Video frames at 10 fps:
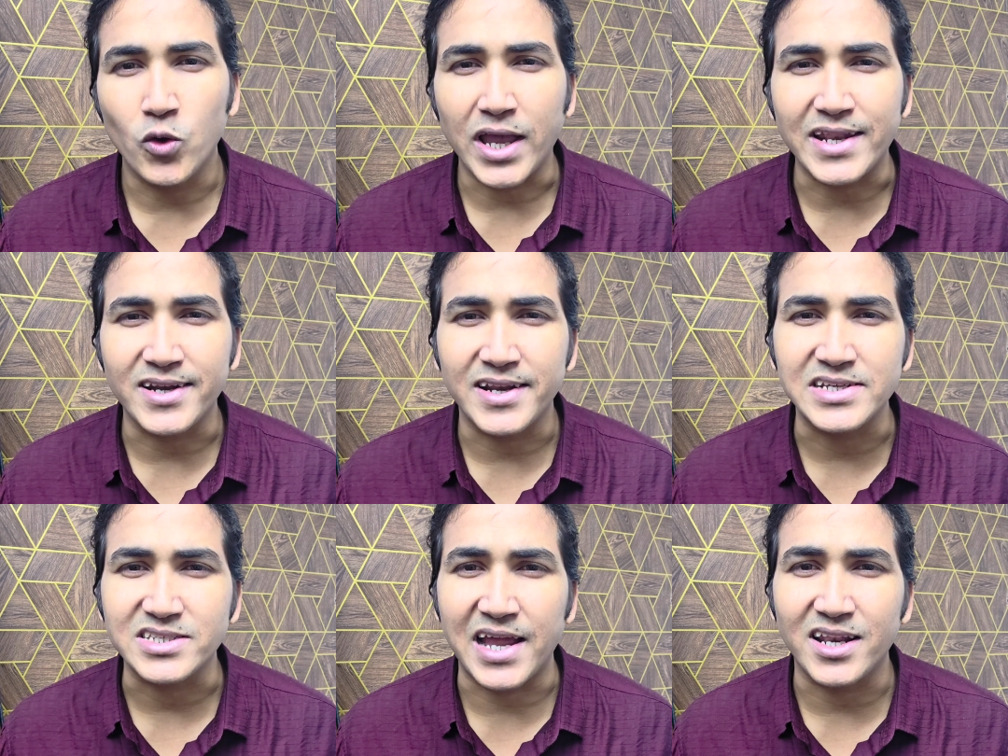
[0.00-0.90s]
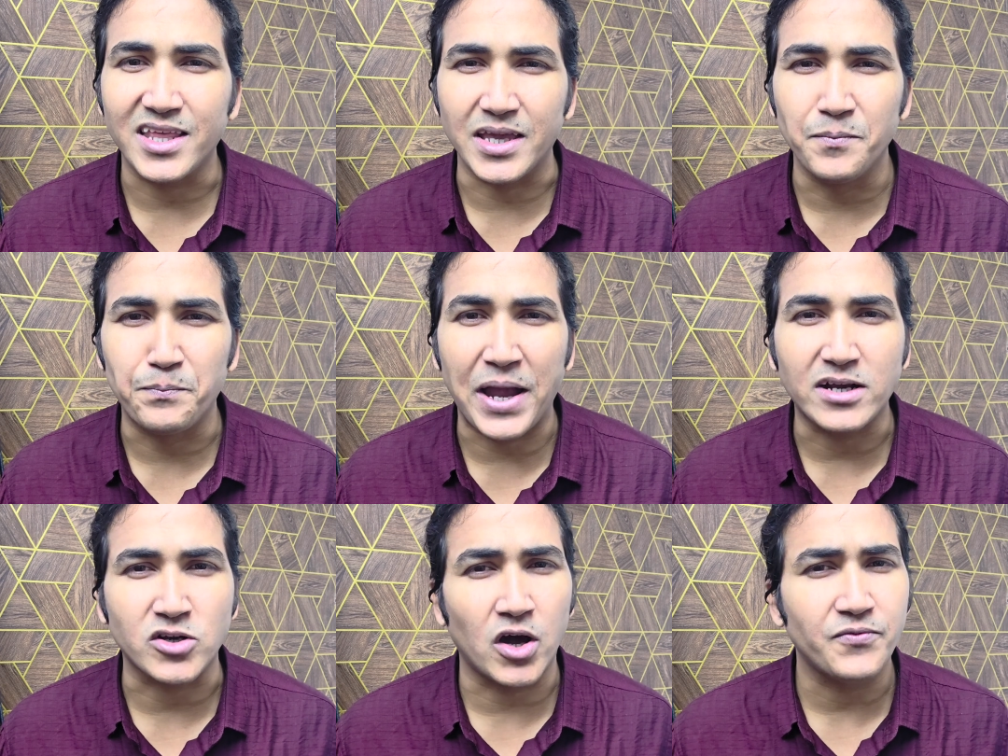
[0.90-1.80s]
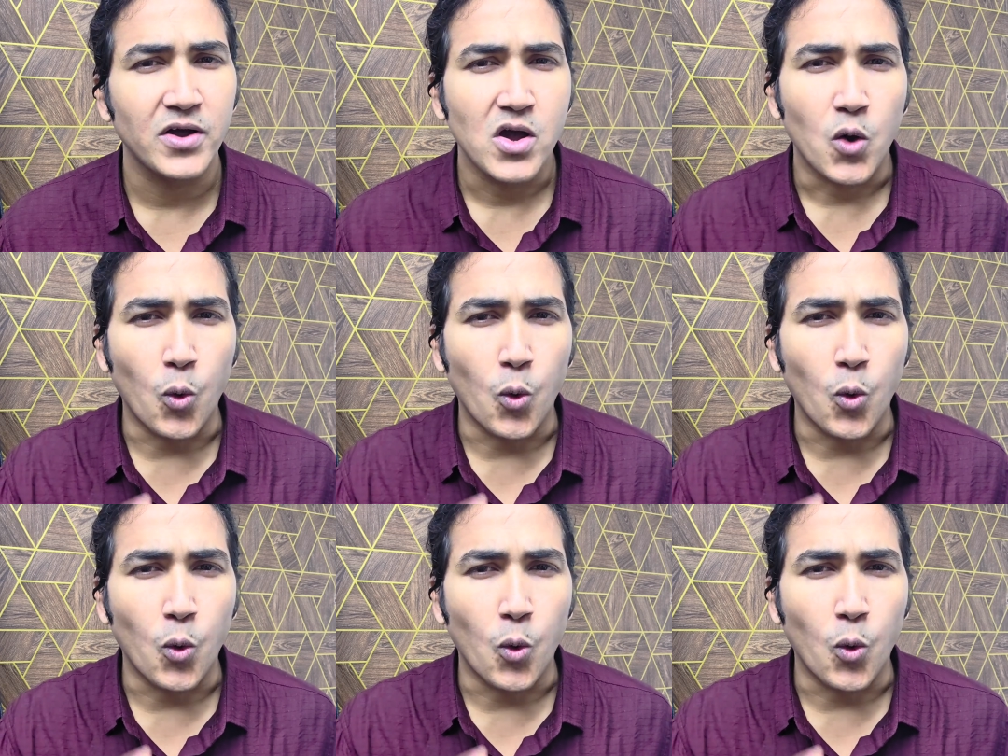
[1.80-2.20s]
who can understand the impact of